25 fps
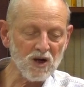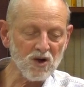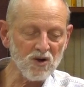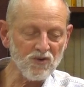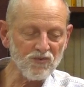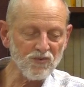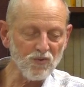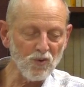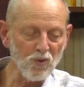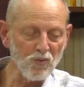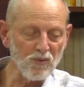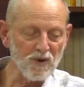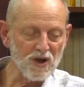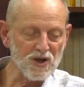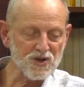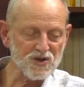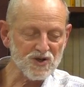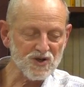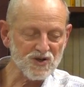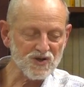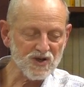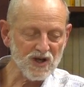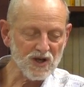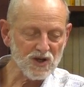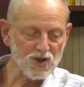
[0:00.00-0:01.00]
mental
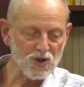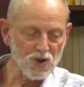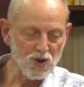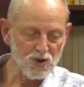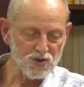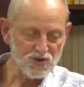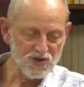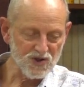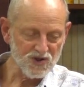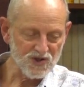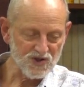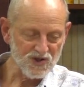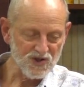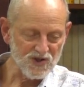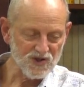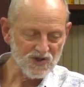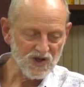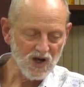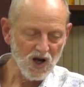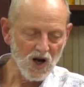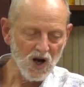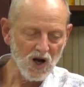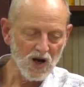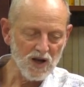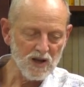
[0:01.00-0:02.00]
formations and
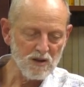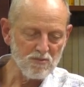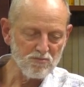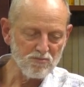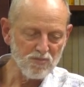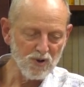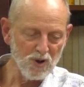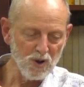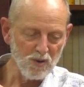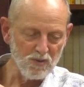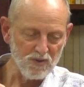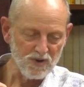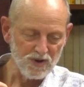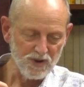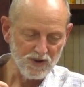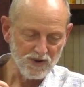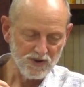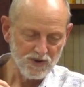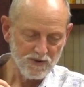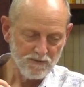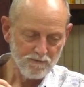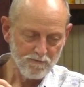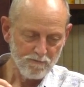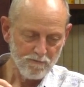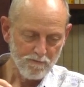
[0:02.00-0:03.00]
consciousness are
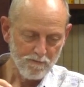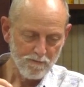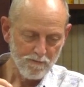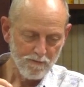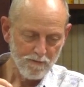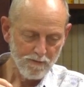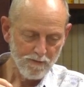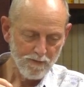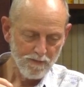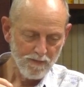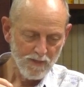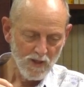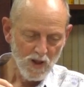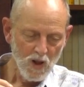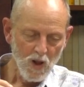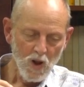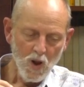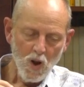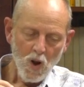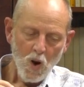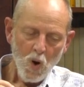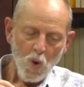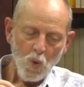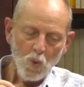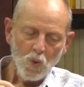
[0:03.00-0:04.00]
impermanent.
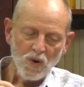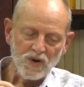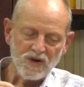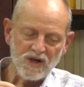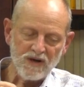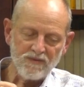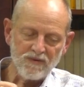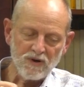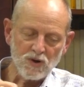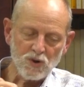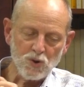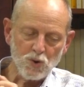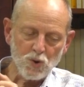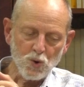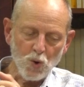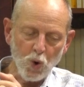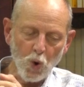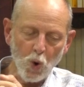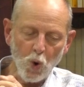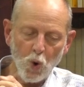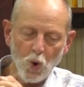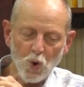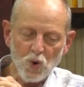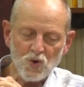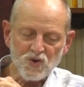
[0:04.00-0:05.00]
Whatever
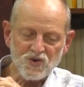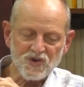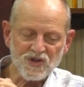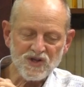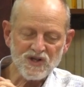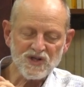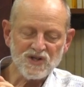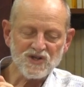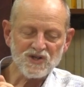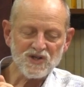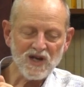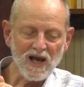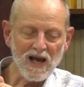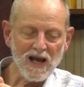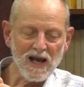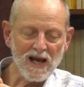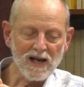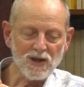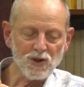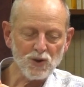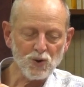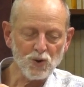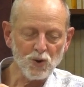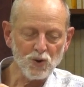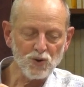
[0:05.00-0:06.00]
causes
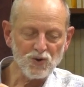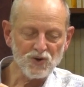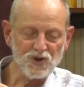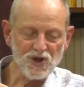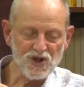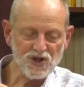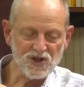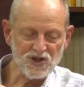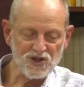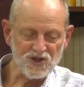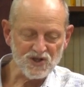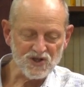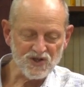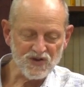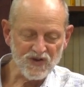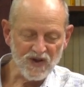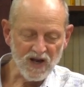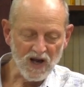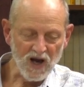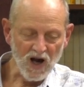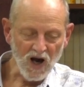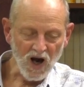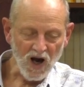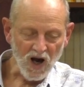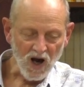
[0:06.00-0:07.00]
and conditions
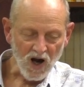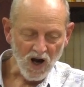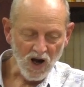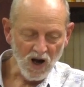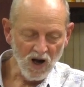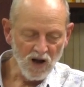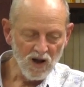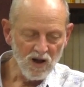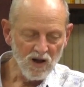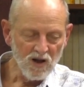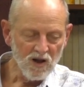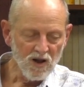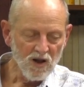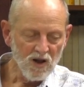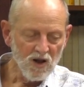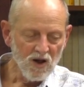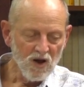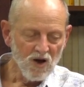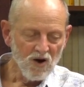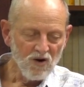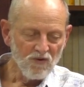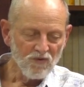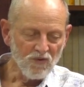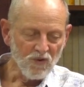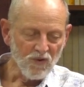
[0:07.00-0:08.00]
there are
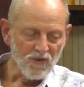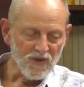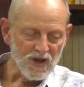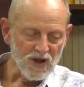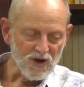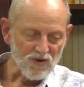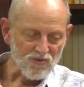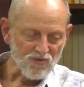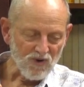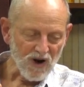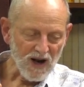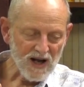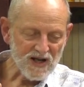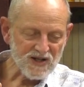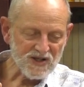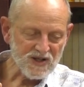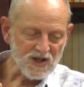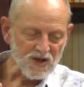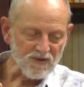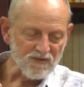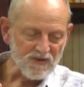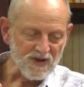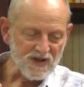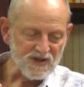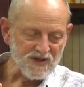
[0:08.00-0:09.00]
for the
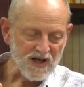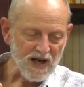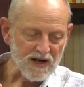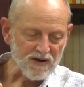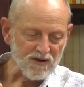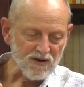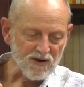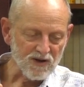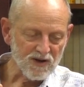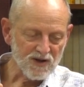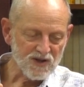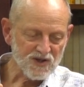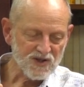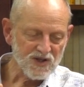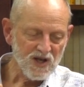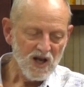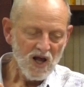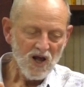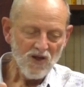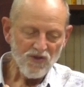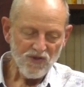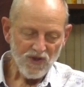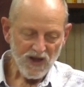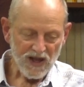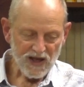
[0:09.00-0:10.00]
arising of these aggregates,
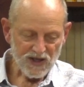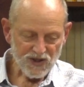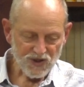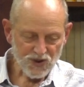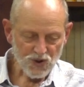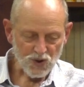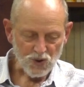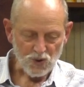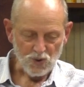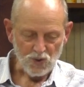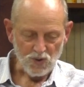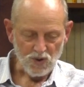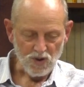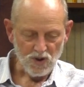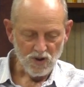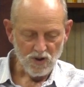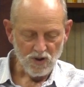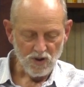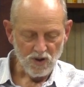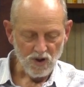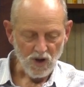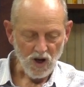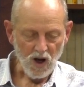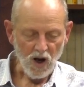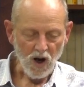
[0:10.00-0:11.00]
they too
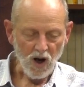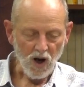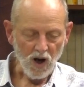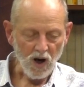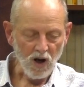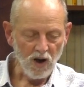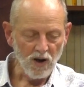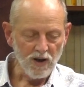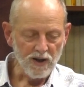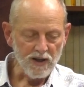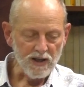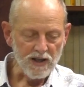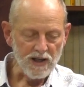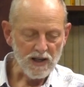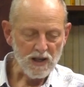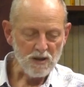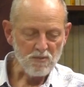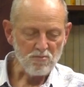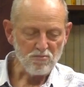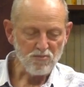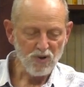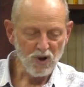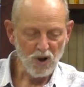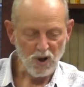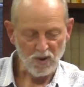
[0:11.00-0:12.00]
are
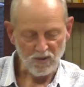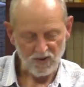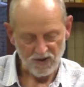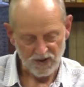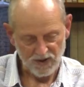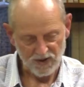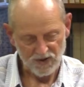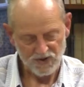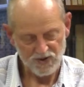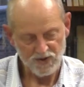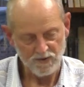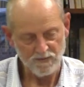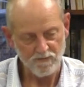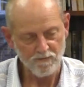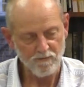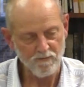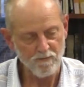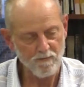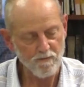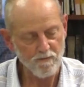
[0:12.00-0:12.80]
impermanent.